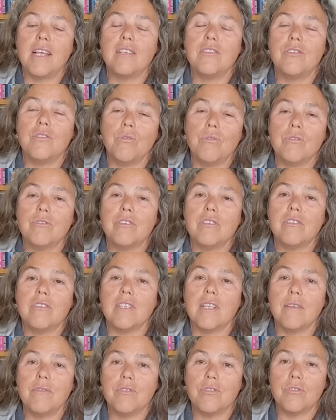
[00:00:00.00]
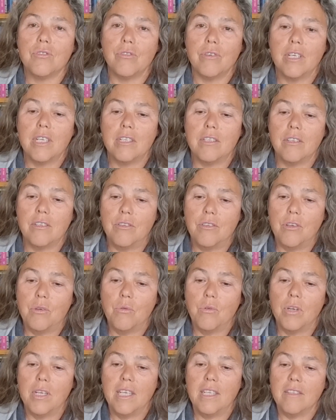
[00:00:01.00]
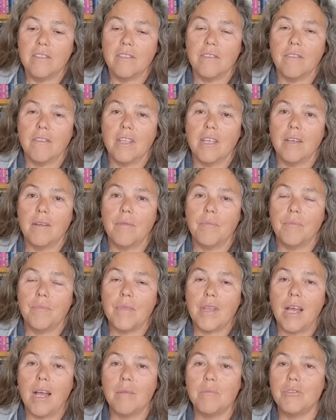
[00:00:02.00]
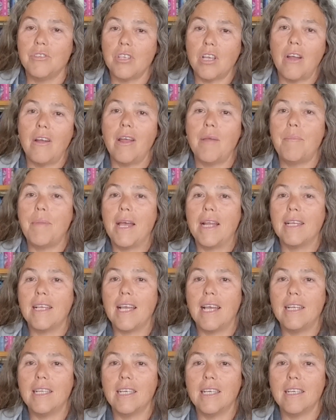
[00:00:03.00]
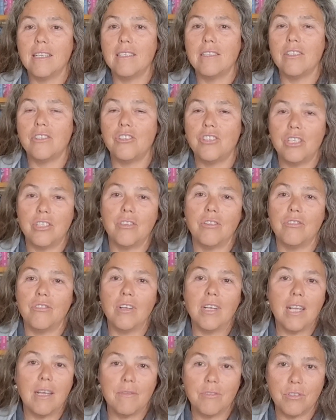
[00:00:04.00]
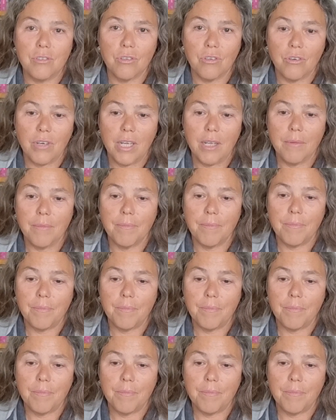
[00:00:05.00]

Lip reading: as the author's love story to New Orleans. I'm sorry, Pat Cadigan, to shit on your love story,